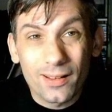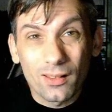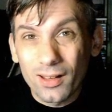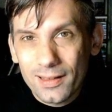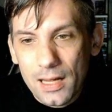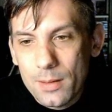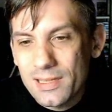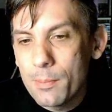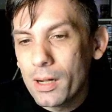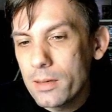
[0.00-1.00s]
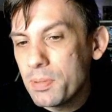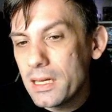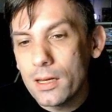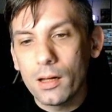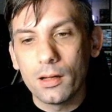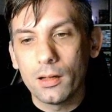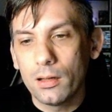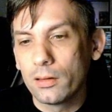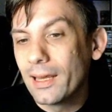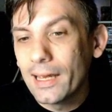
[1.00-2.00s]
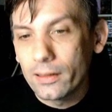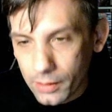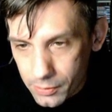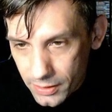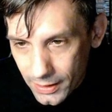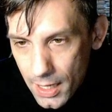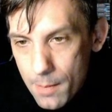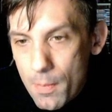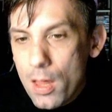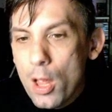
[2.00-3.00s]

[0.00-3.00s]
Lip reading: A lot of times it might be a land later in the game.